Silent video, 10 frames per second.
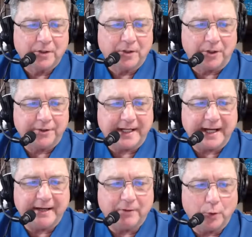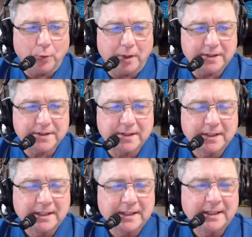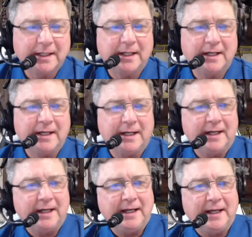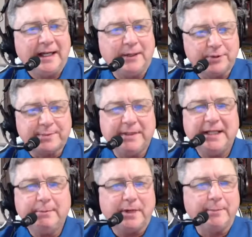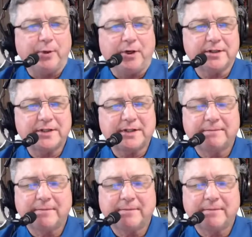on the Navajo once. It was me, my boss.